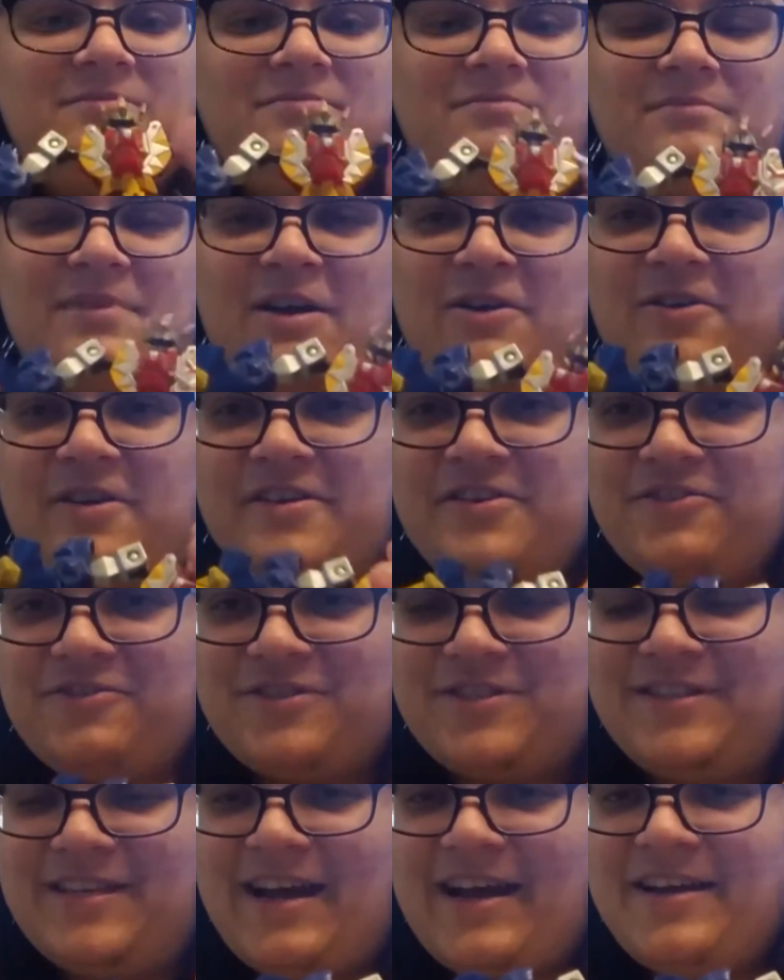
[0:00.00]
Power Rangers
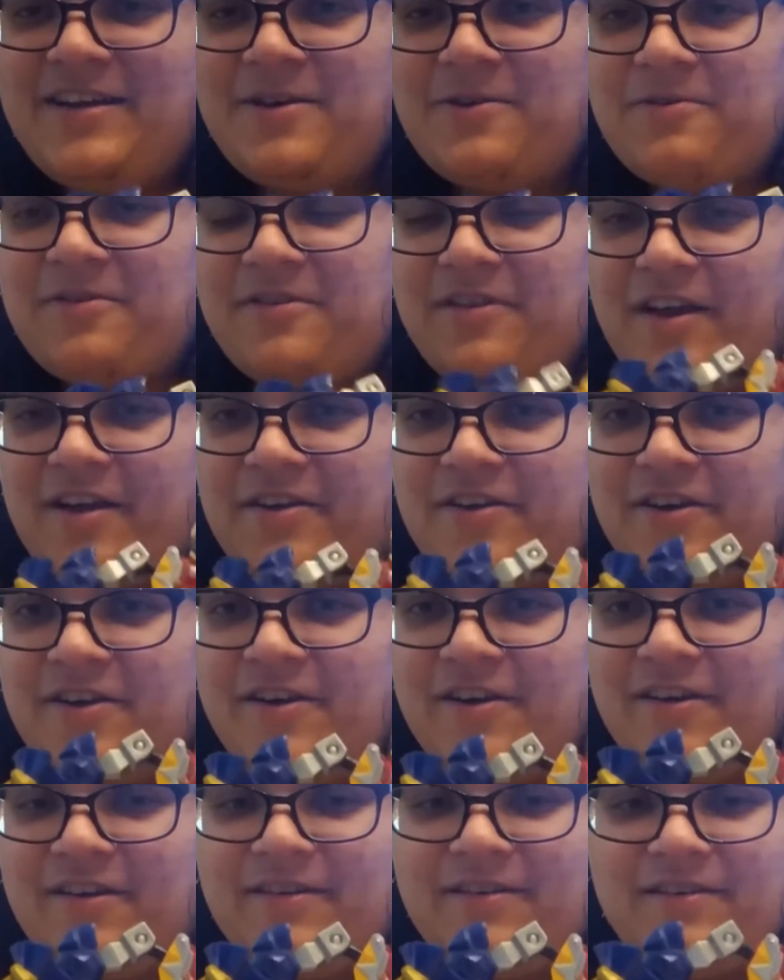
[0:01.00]
Dino
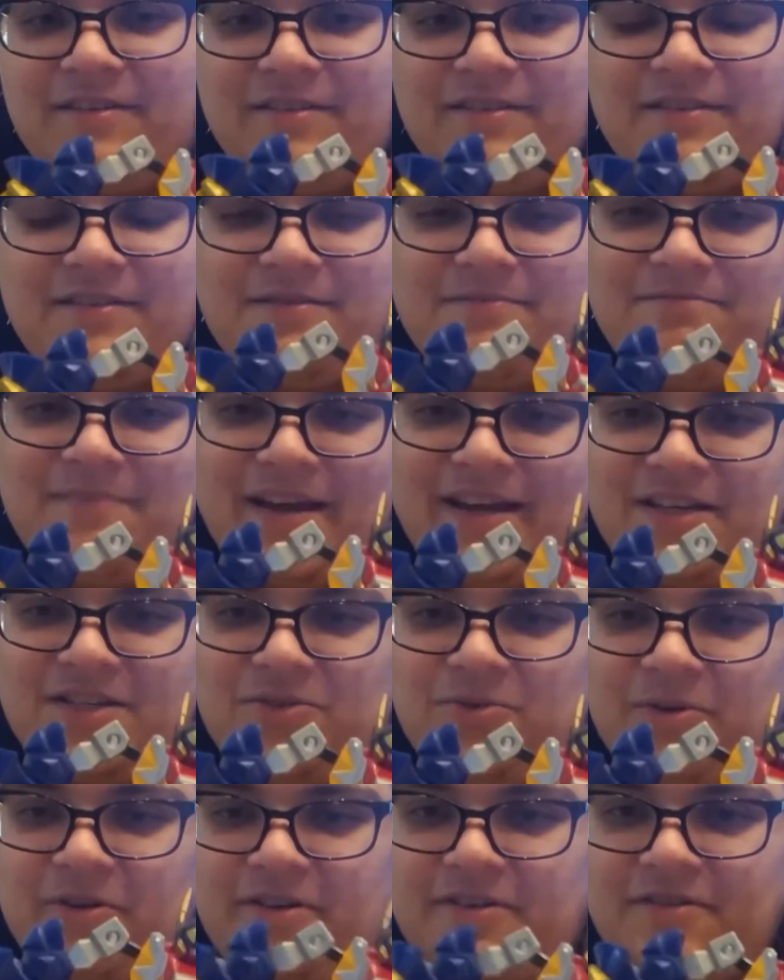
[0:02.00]
Thunder
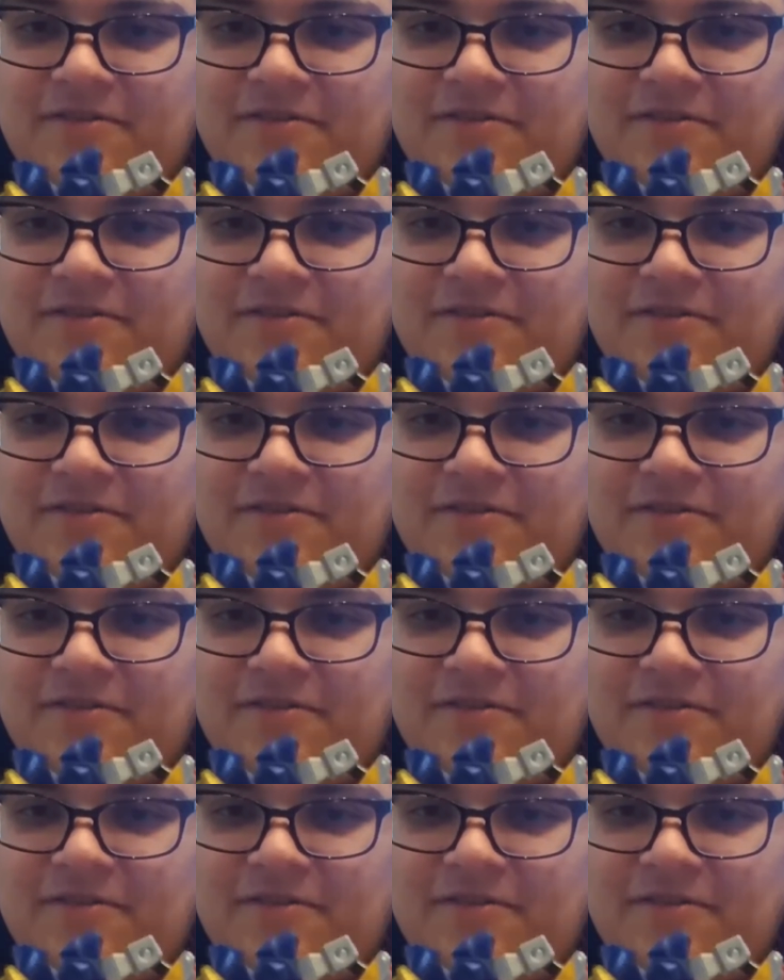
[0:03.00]
Megazord